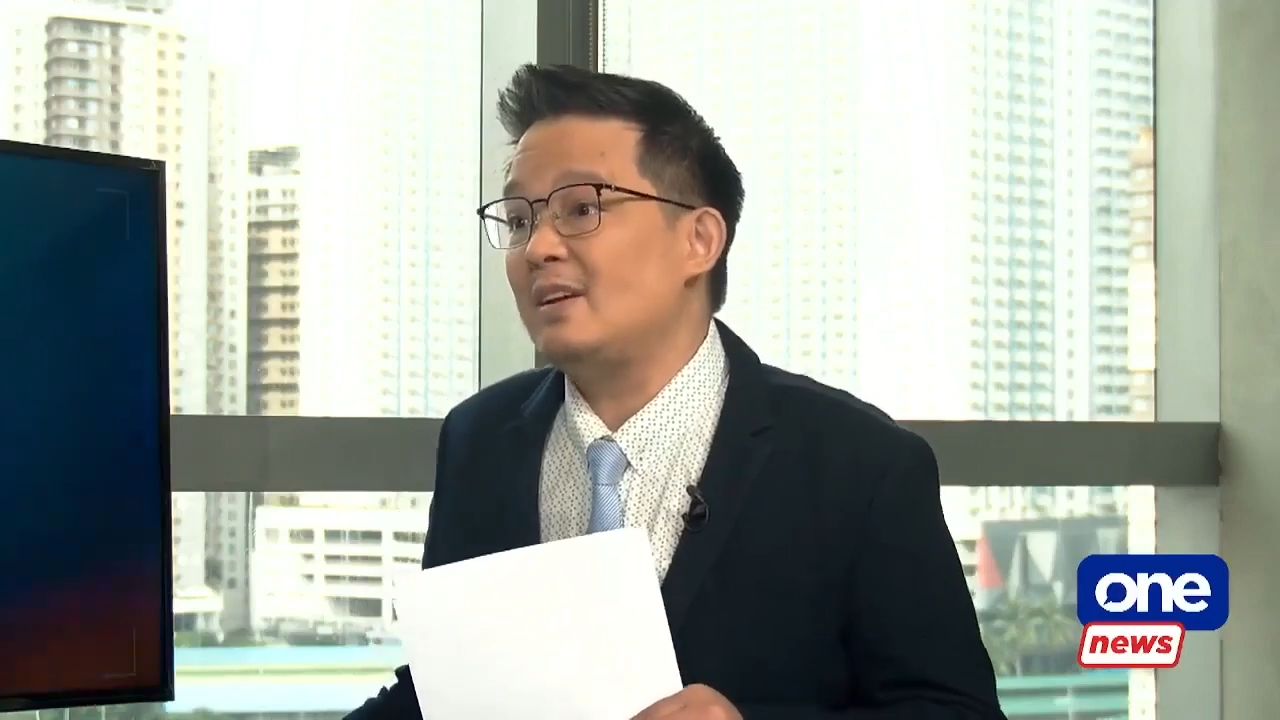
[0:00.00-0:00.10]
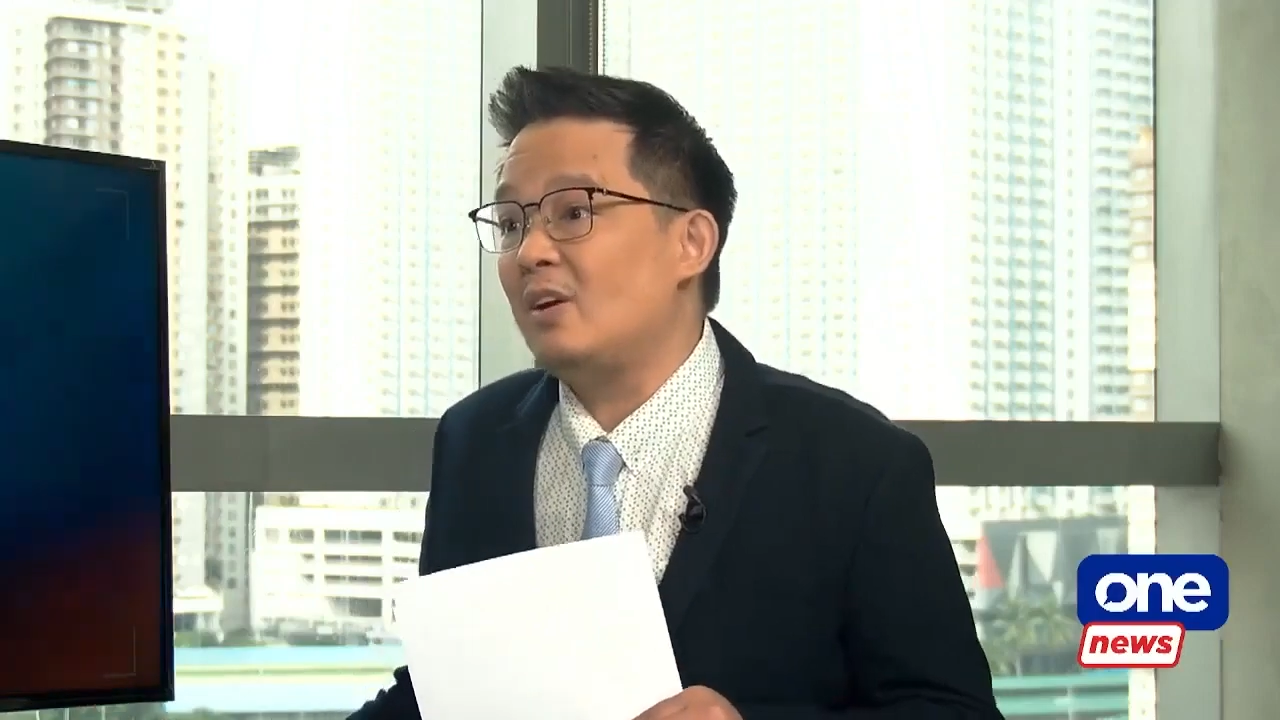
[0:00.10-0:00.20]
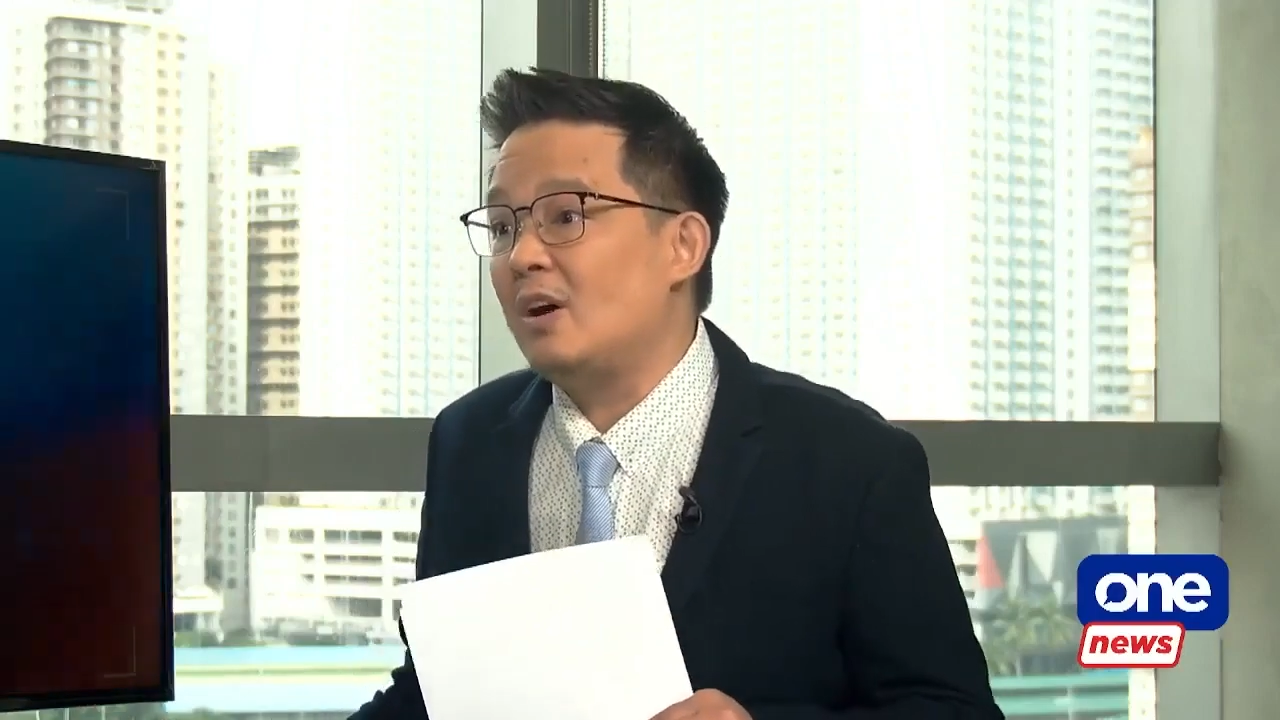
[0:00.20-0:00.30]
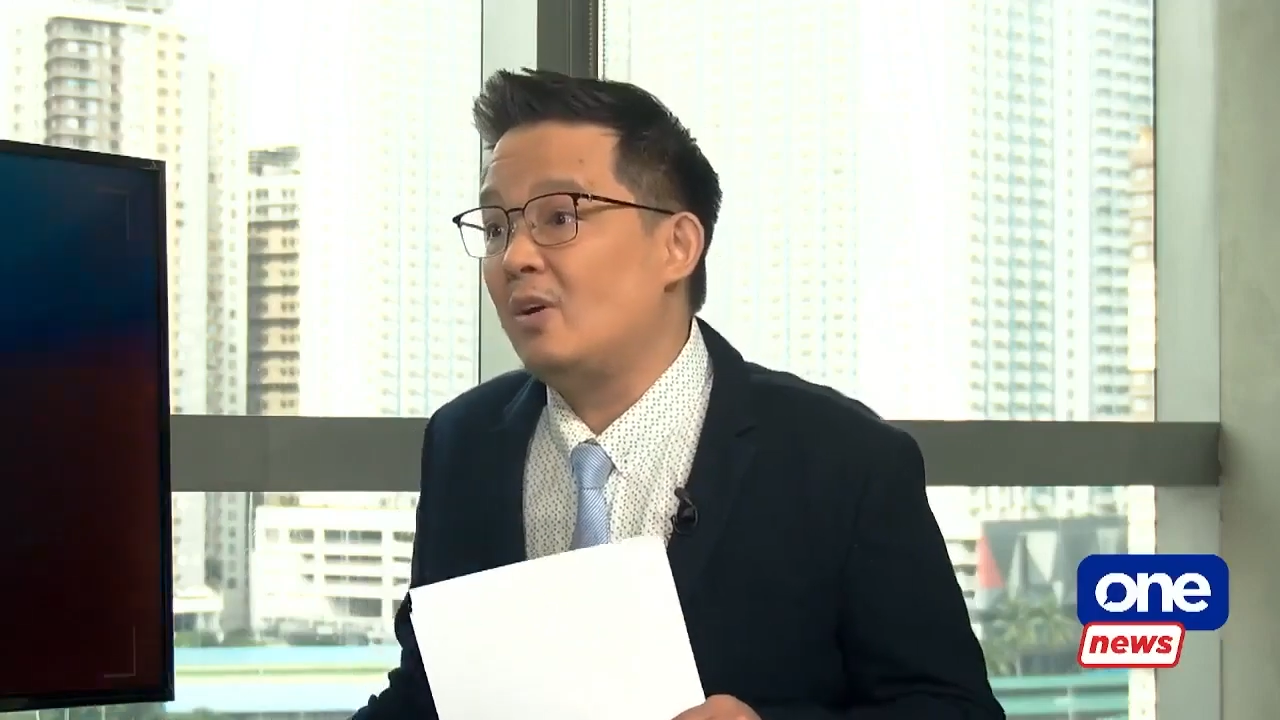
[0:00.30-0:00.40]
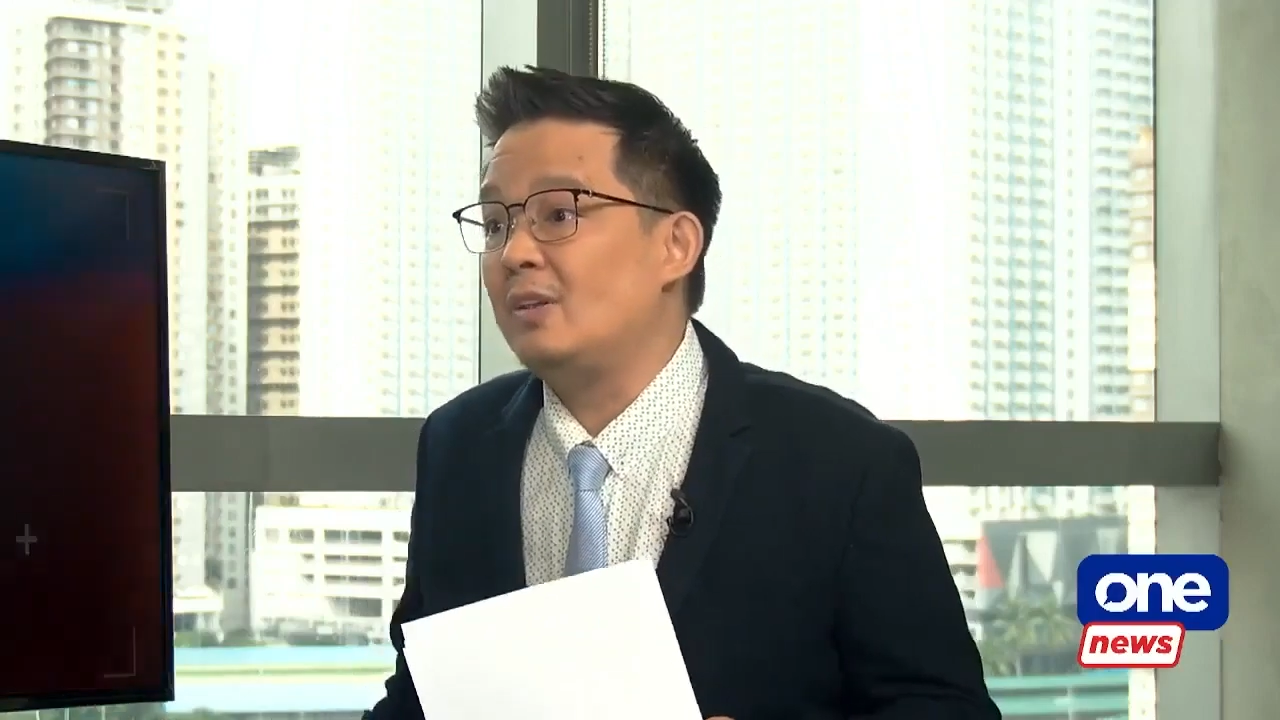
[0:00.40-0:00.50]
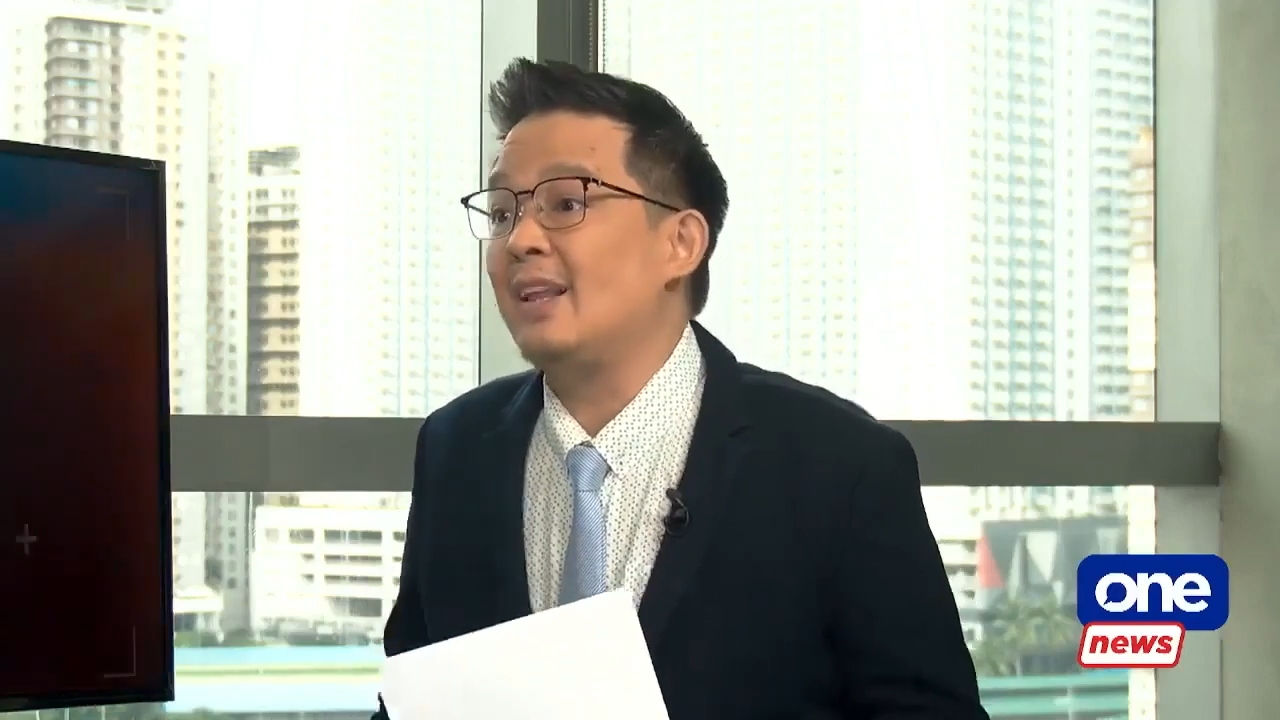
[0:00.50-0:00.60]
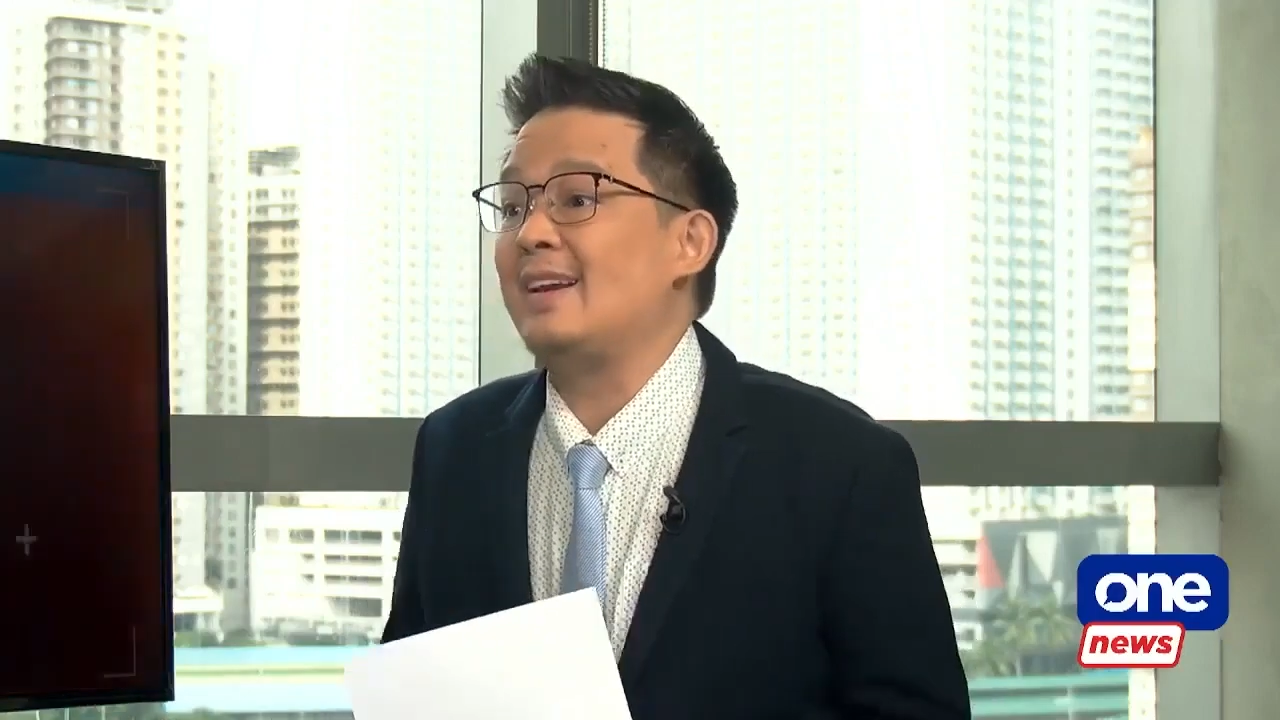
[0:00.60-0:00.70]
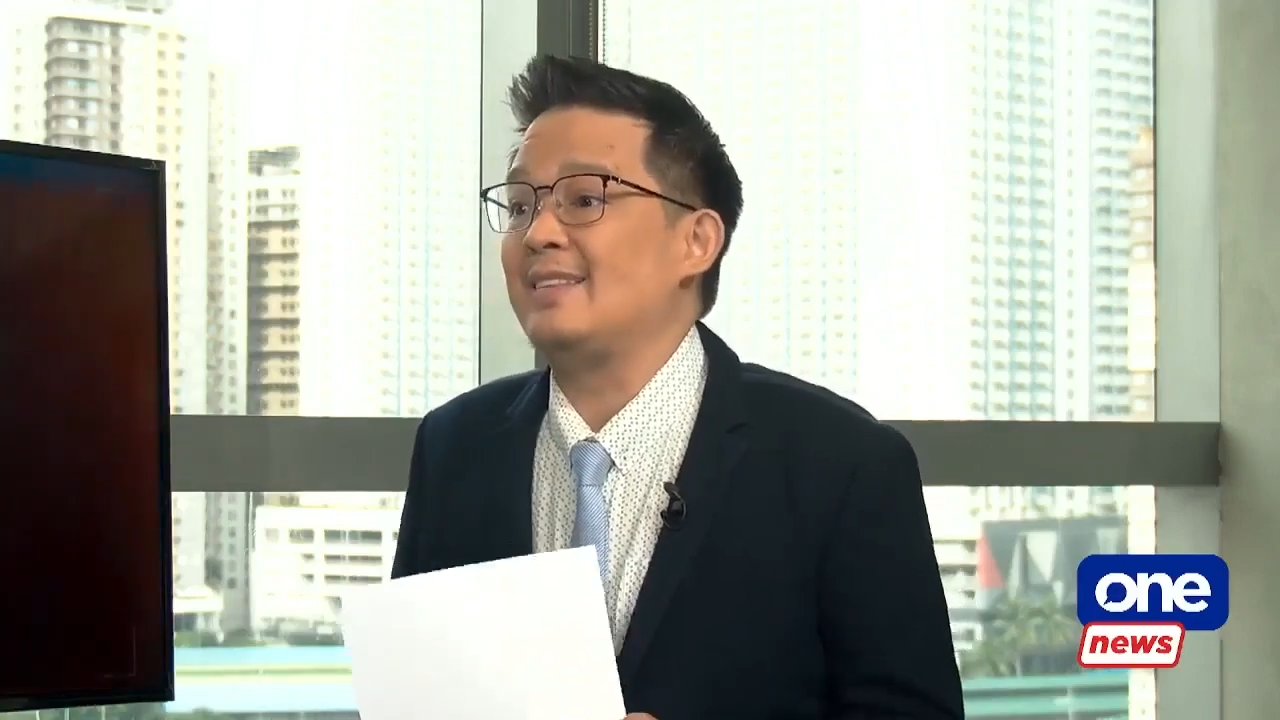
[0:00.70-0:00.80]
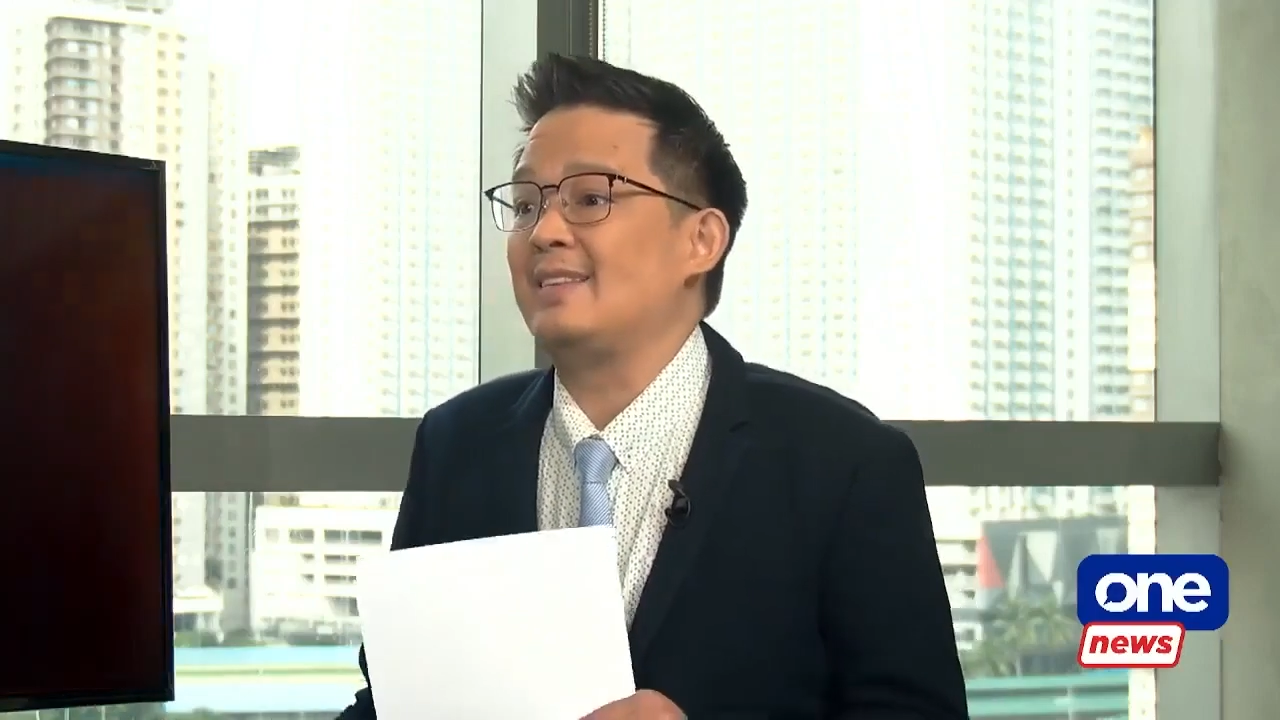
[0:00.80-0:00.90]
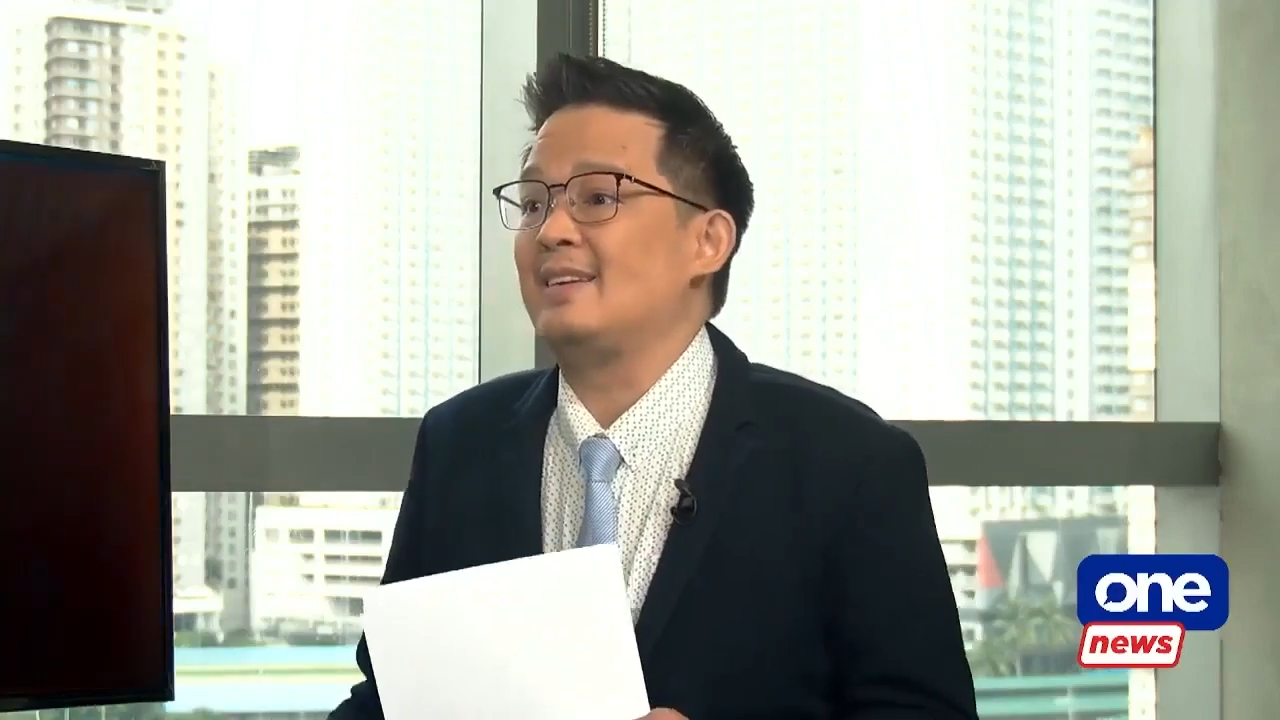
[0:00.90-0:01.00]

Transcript: online.